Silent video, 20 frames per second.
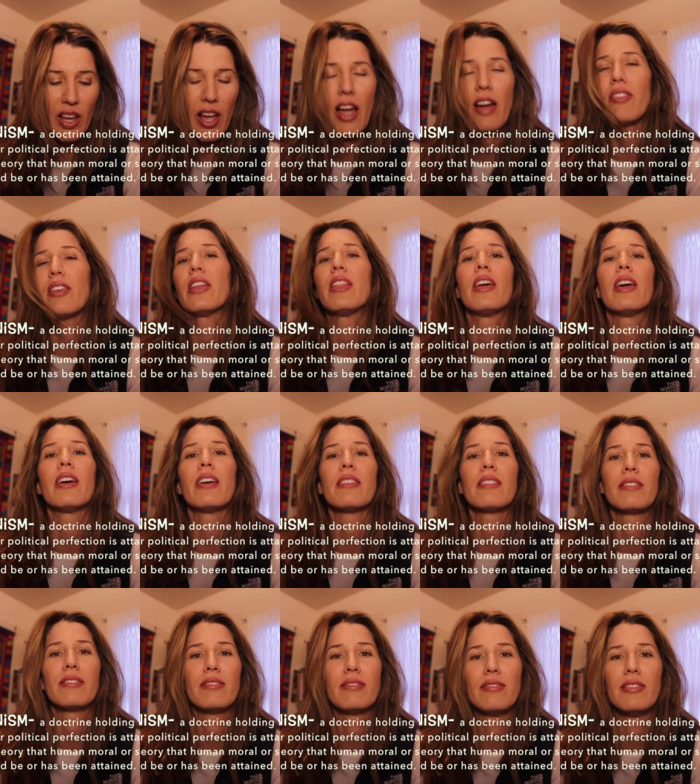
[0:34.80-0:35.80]

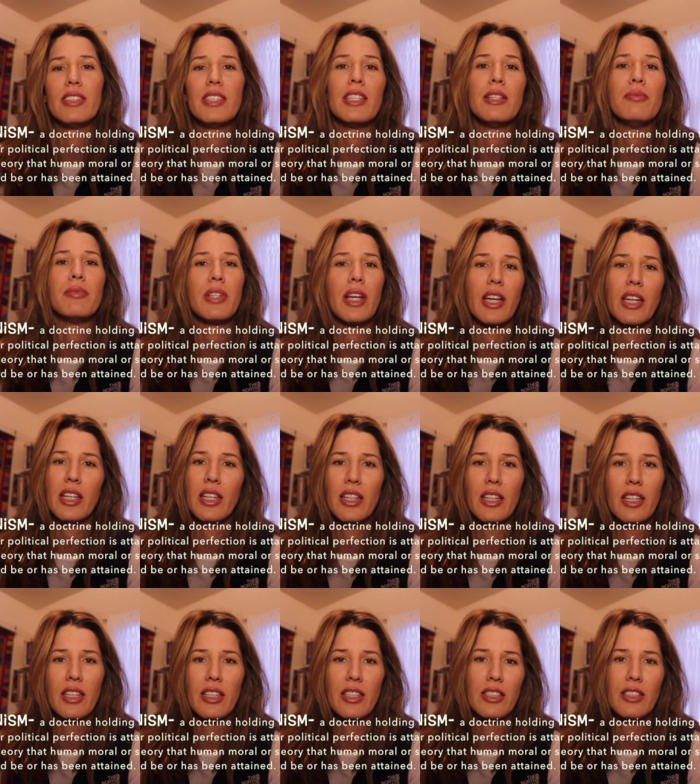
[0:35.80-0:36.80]
everything, it seems like,
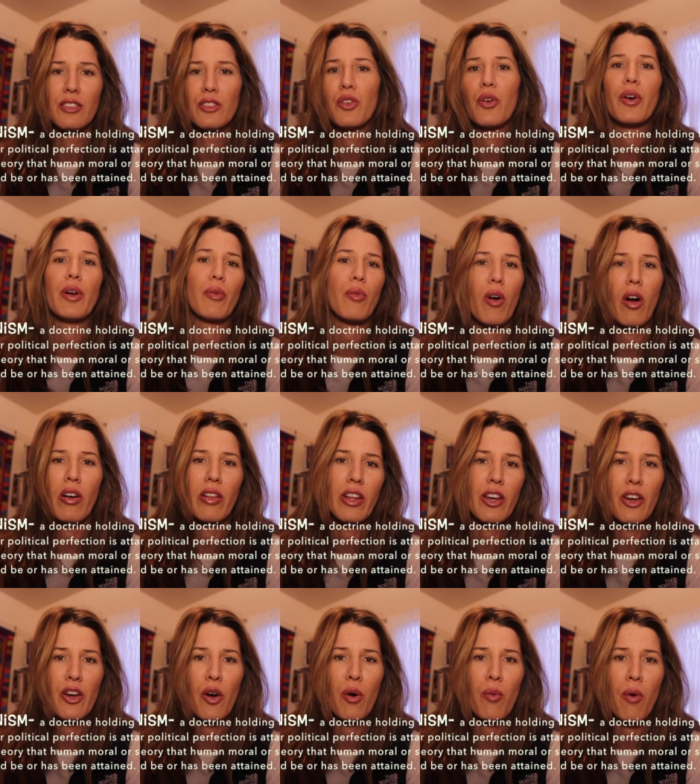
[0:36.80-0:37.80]
is going wrong, it
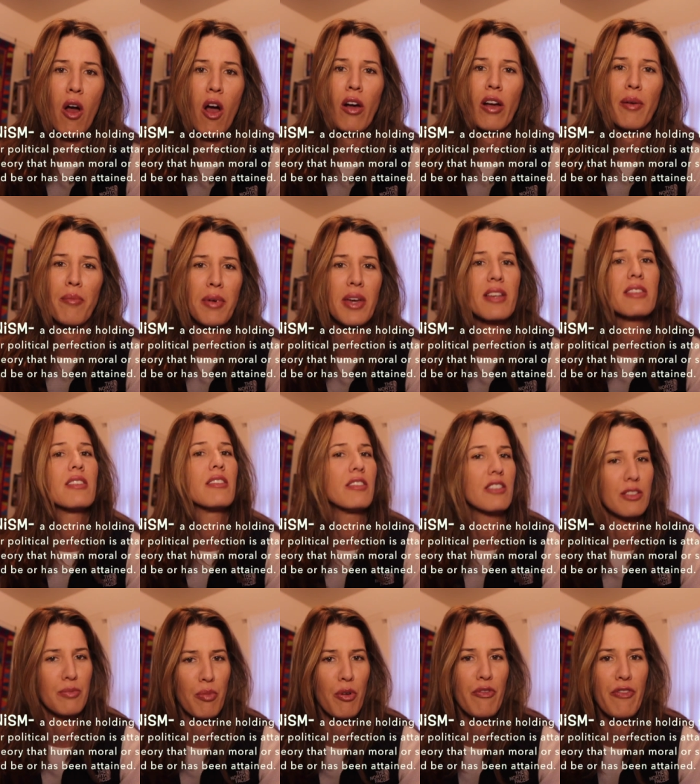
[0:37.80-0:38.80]
can go wrong. And because I
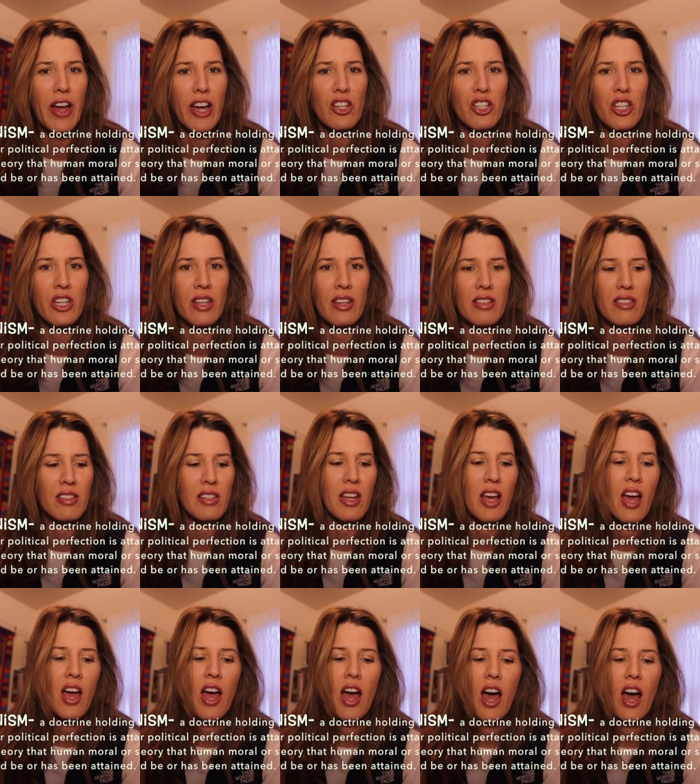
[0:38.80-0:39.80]
was a perfectionist,
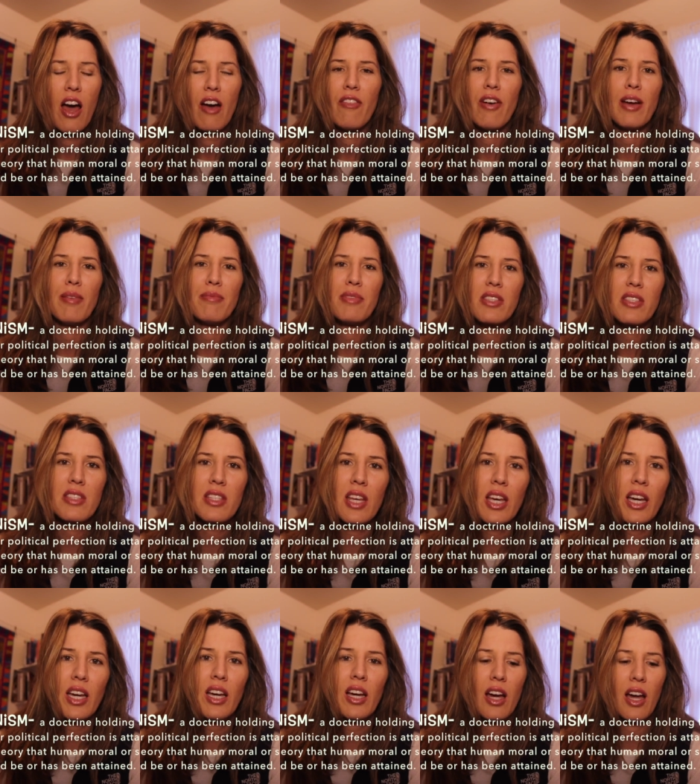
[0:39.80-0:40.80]
I'm
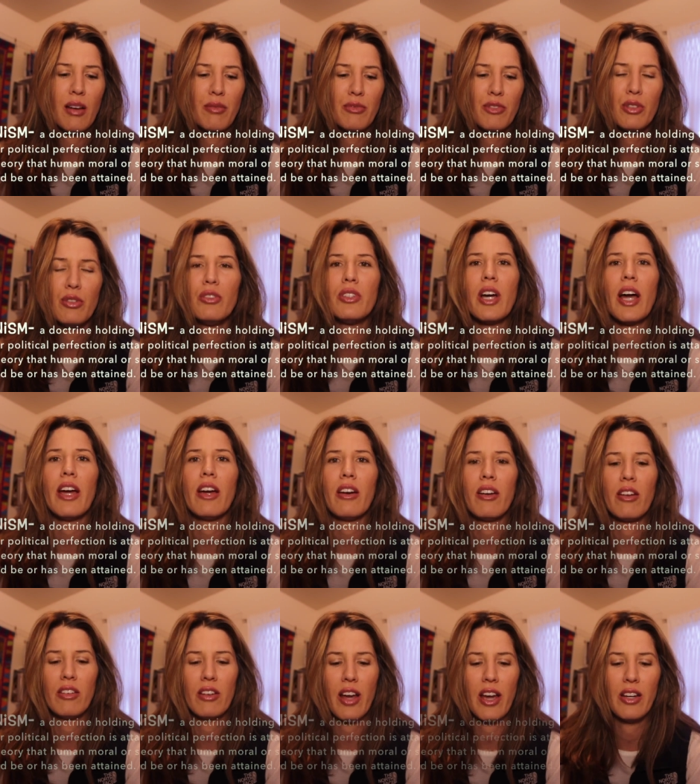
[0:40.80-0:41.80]
sick, I'm too
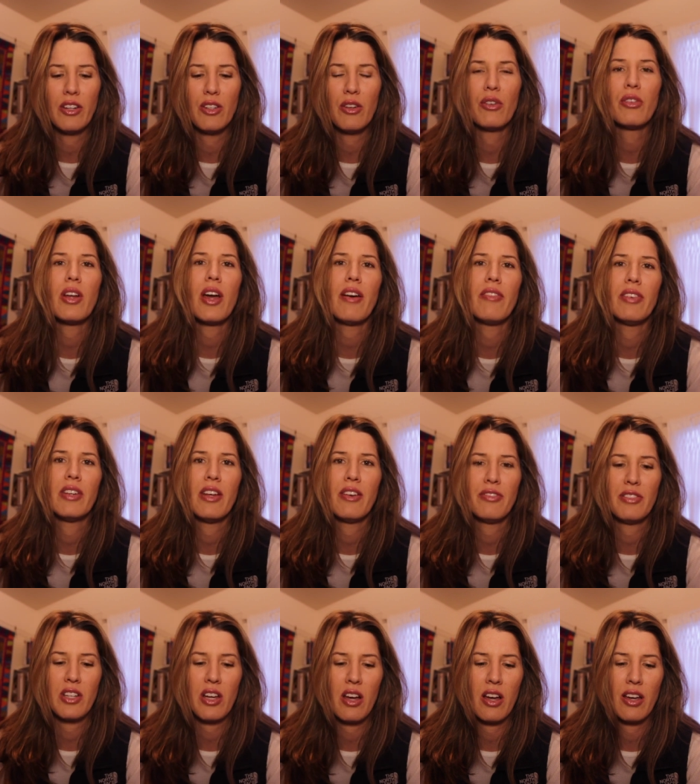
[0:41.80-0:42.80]
tired, I don't have
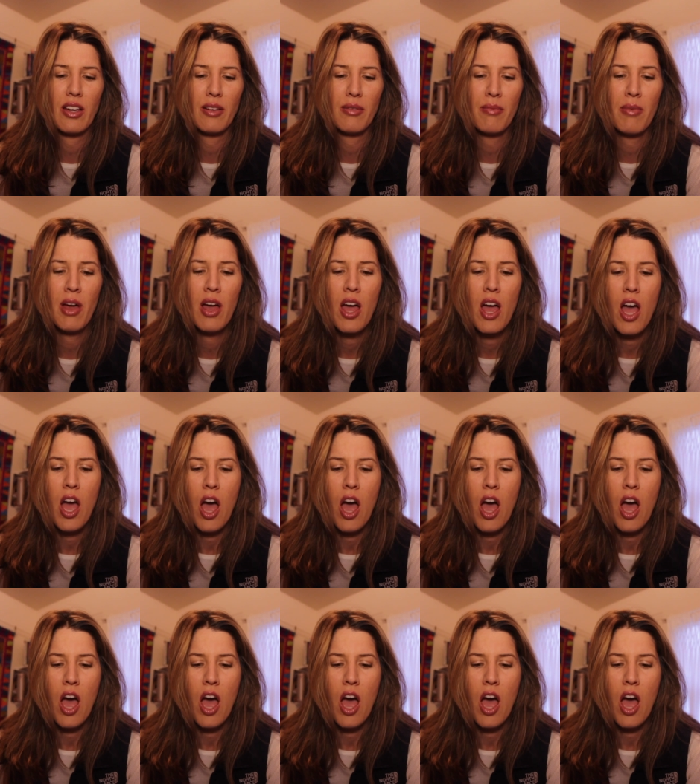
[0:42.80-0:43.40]
enough time,